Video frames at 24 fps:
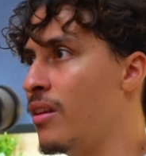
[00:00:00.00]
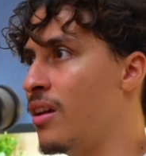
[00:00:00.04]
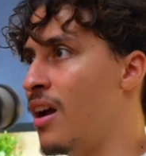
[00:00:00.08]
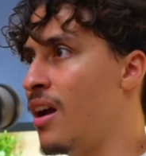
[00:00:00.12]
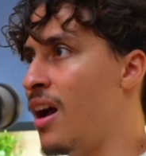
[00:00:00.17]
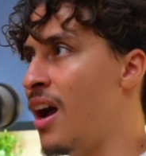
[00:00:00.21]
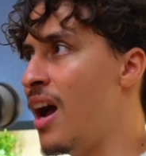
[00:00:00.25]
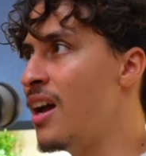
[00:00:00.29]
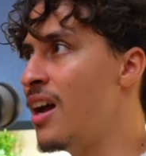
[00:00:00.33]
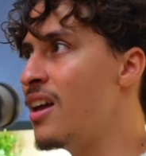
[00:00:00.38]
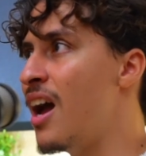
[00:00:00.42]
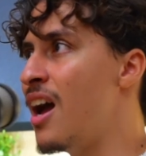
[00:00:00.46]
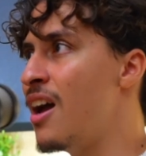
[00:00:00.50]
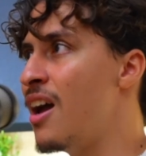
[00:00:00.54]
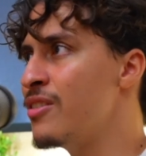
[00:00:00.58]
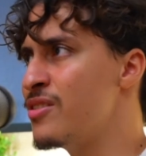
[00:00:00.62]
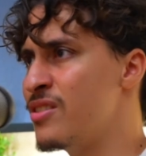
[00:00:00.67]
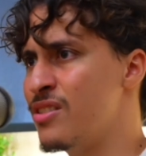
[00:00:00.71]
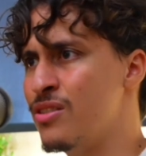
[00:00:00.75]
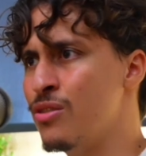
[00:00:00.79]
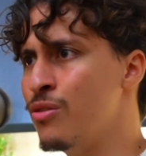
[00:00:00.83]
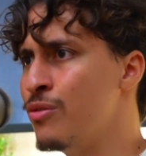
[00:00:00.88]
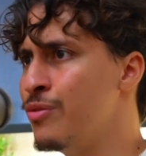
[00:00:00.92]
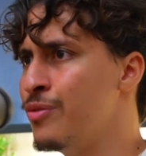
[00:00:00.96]
I
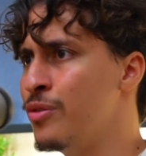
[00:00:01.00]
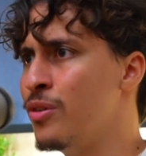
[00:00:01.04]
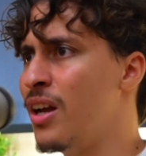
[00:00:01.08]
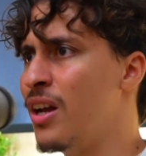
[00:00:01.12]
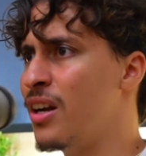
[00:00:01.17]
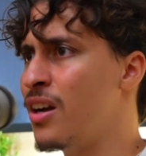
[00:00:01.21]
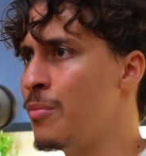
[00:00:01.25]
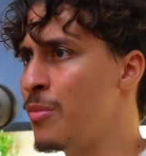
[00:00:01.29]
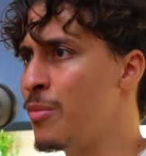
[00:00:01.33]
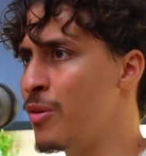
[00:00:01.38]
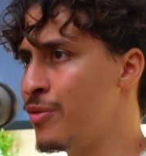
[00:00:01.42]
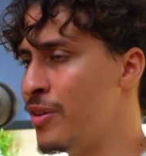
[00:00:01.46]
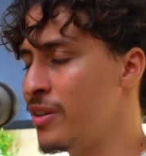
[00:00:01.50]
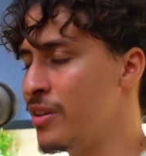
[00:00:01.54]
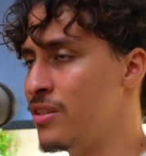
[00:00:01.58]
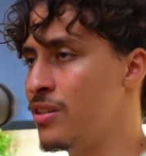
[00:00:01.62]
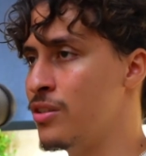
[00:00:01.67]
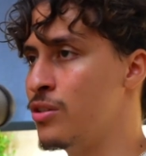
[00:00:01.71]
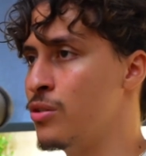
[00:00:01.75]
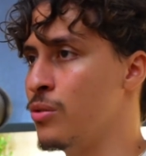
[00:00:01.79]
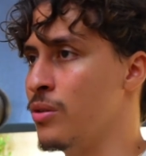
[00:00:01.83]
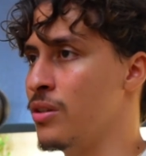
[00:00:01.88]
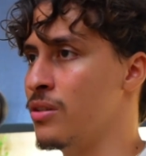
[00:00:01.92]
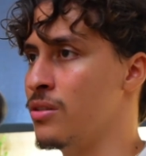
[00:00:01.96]
still feel like I'm
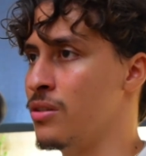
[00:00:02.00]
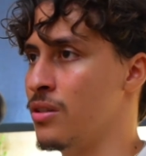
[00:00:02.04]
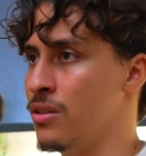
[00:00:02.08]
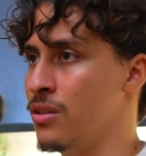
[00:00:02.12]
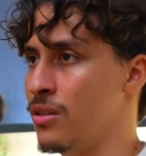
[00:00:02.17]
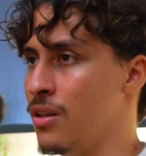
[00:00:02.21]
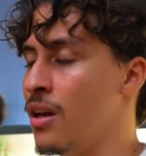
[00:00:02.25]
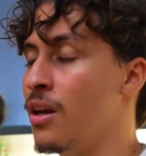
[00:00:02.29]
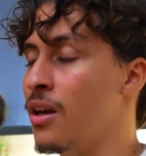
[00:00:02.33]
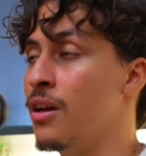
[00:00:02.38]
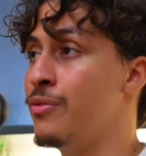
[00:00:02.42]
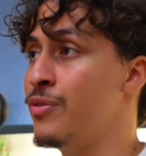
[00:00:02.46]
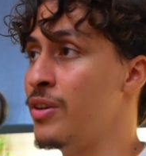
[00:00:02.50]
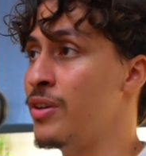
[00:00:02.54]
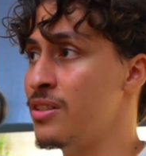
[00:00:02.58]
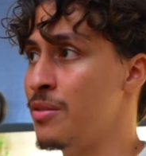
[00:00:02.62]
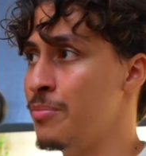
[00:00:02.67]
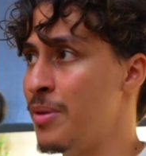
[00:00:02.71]
affected